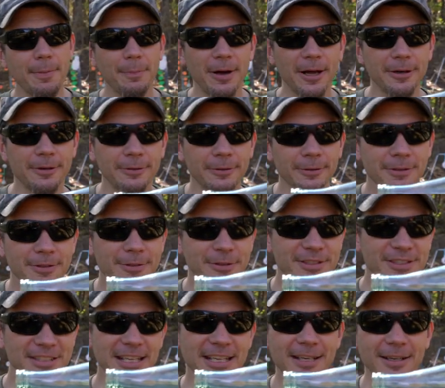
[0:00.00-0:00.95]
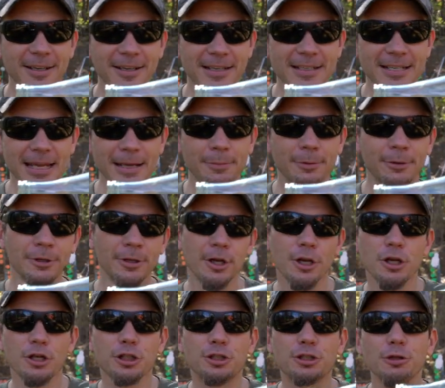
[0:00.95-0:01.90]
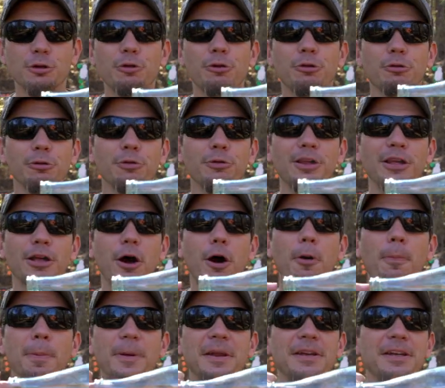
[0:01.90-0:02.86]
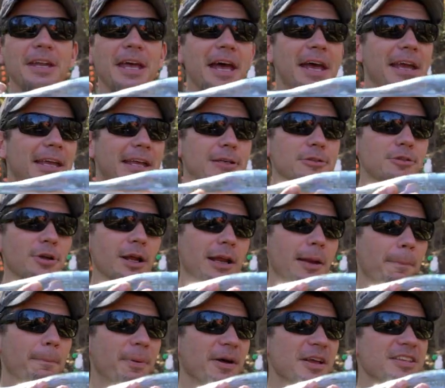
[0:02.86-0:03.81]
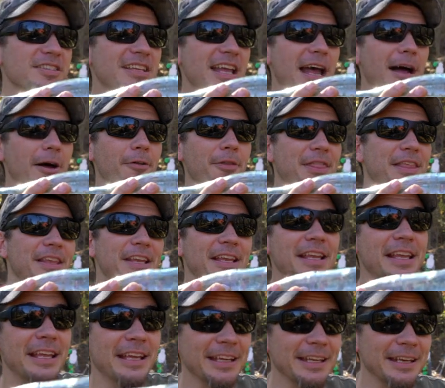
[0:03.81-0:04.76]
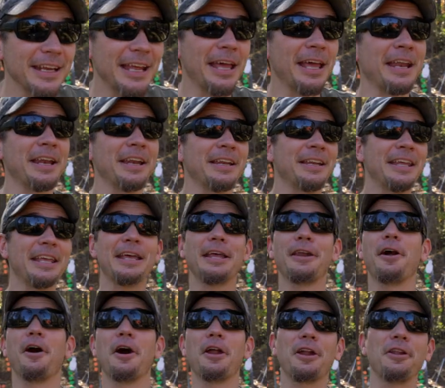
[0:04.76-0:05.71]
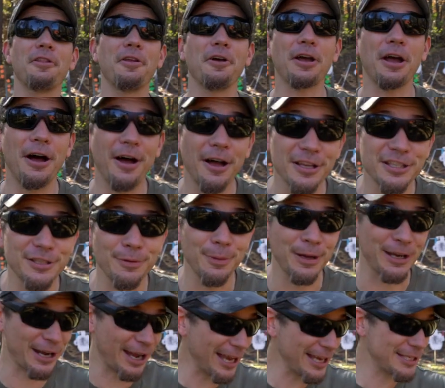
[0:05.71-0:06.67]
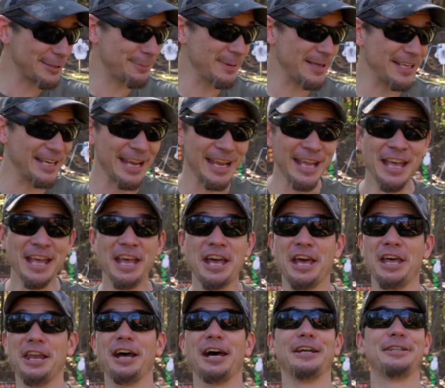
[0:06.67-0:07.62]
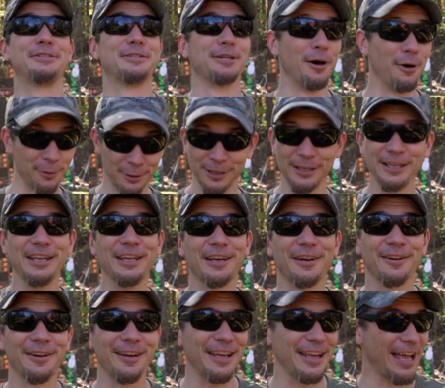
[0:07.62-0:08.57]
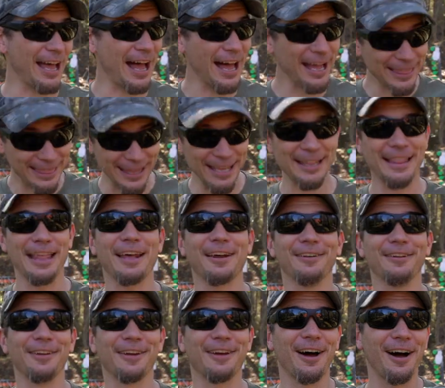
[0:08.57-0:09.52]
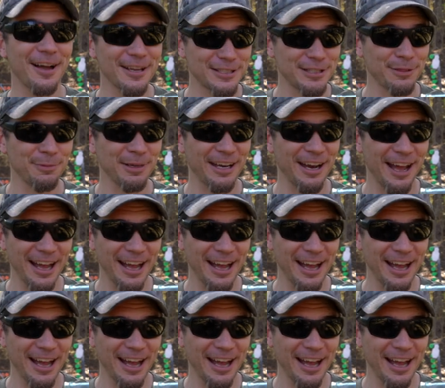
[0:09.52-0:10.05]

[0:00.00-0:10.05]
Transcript: a bottle, stick it on a table, shoot through the open neck, and try to bust out the end, and it ought to look awesome on high speed. And I totally agree. I think that'll look awesome on